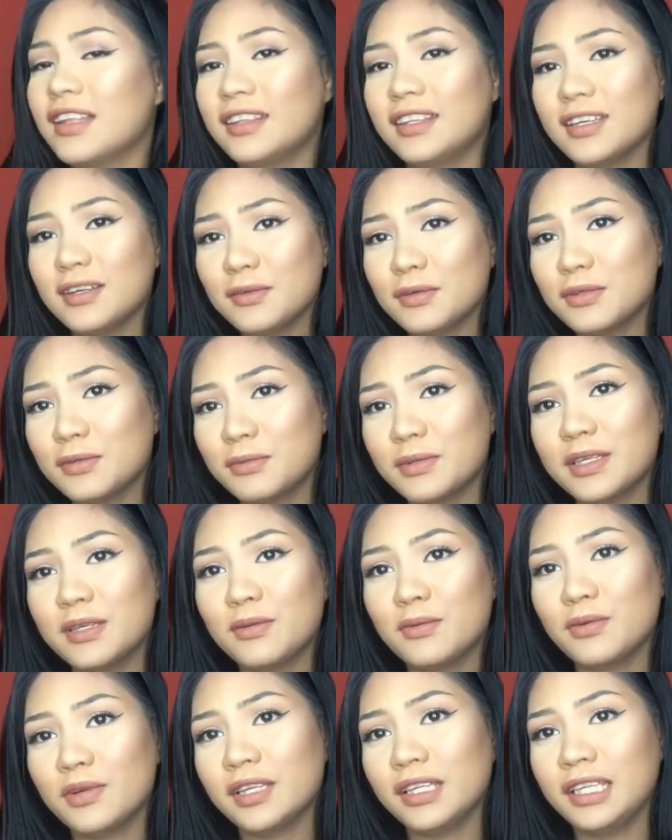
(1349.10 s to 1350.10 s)
That would be
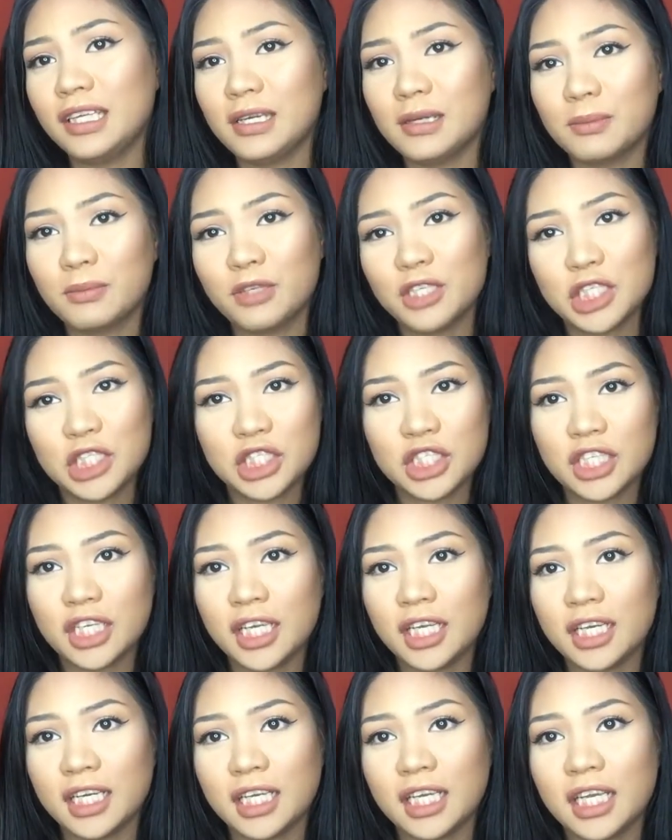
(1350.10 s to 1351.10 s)
really
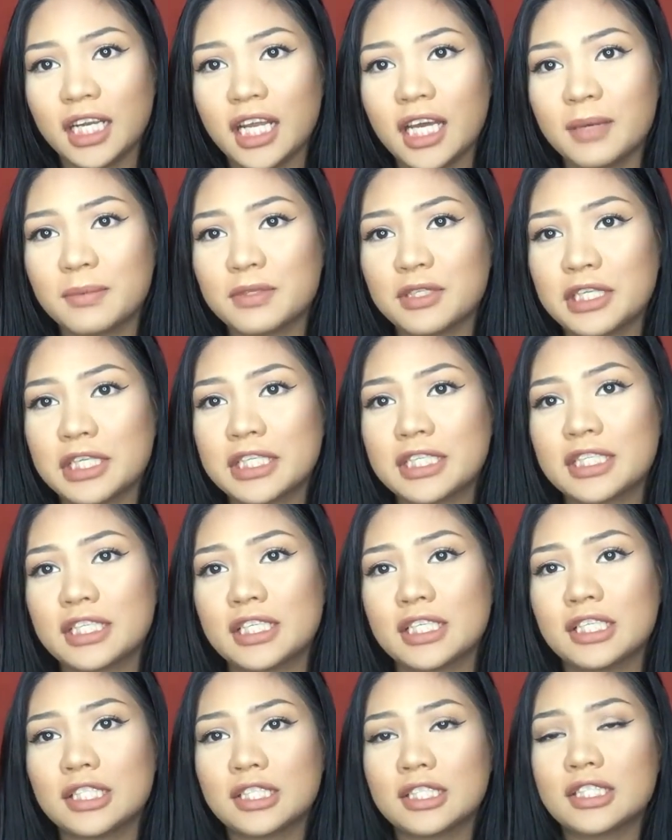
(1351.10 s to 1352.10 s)
appreciated. I'm just
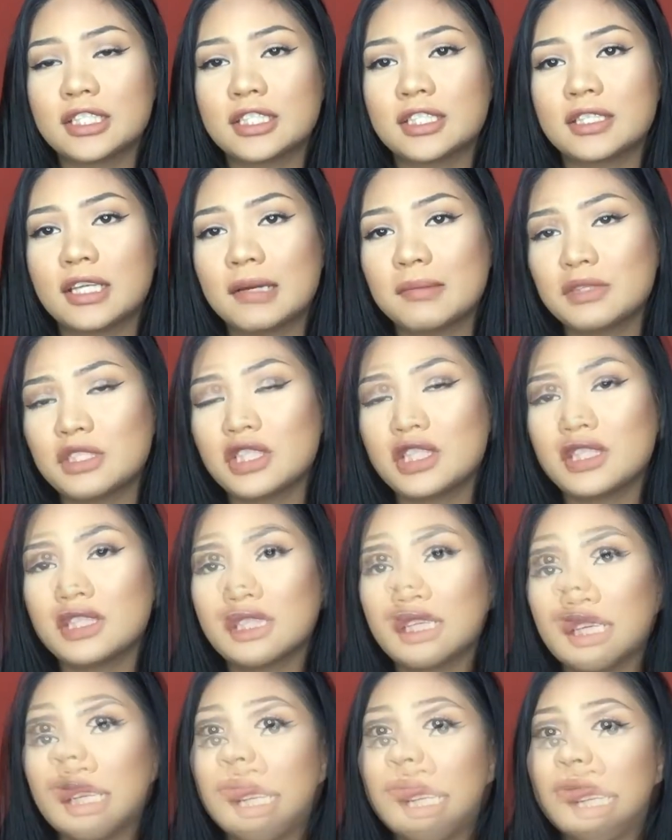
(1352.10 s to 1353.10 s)
starting.
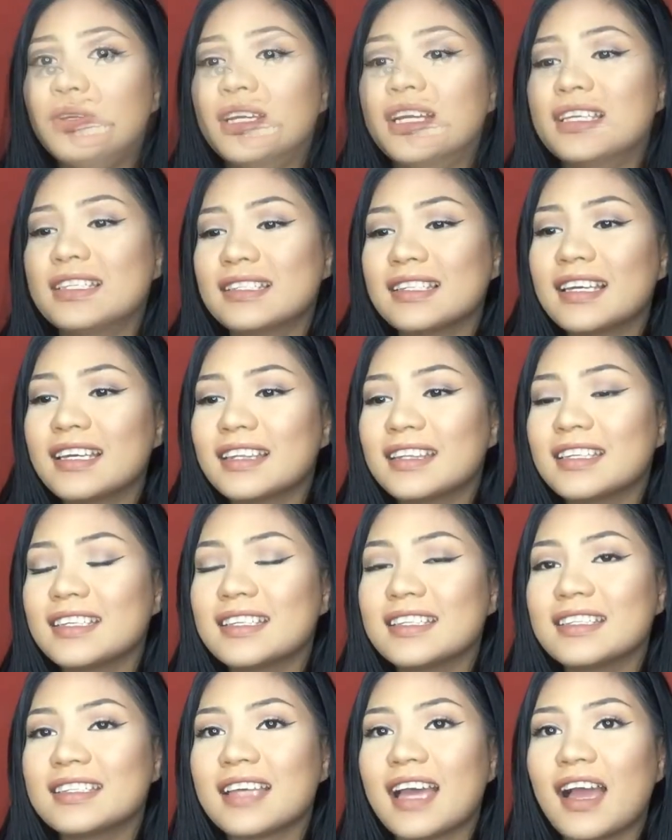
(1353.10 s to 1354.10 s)
I hope you guys like
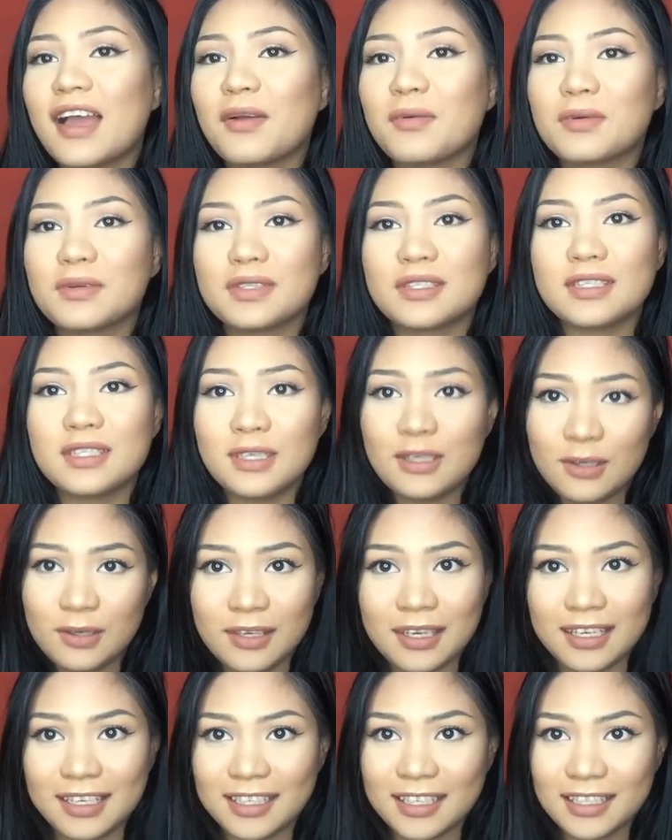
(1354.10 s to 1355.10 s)
this. I will see you
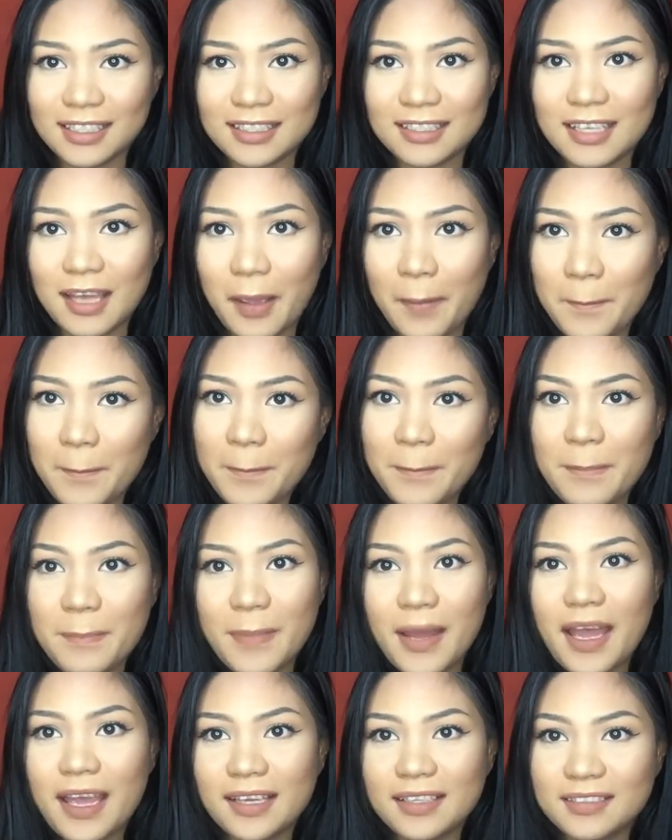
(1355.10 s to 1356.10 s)
again next time.
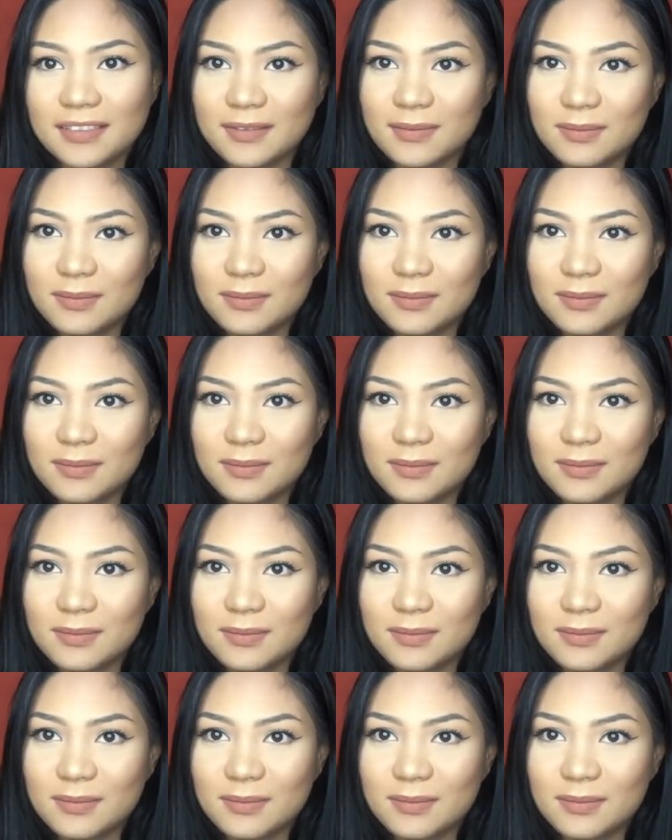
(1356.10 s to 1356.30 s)
Bye.